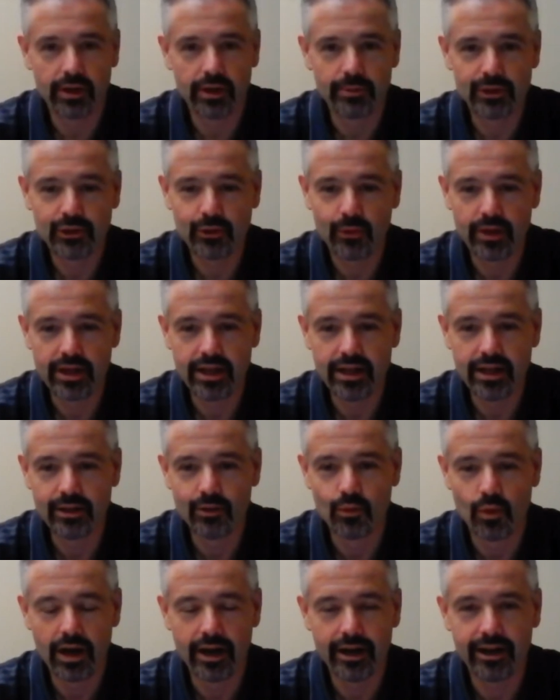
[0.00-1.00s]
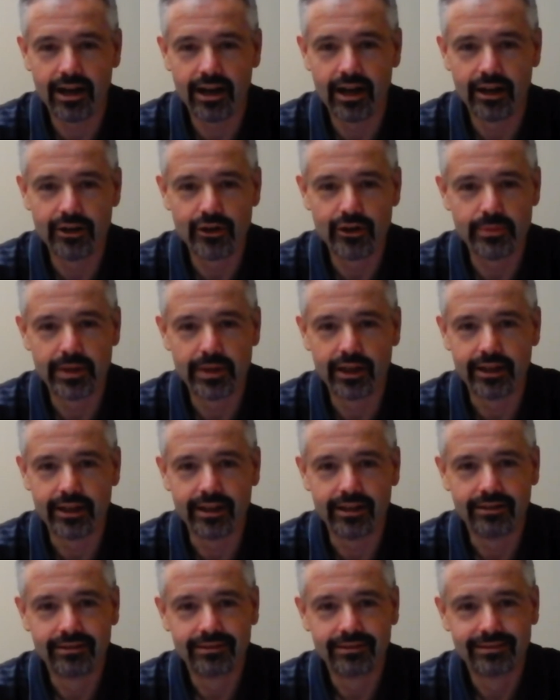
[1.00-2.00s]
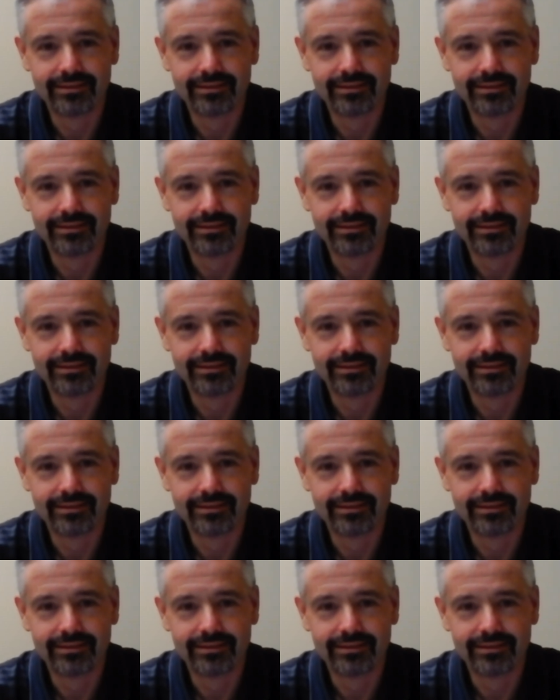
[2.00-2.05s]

between 1 and 100 million.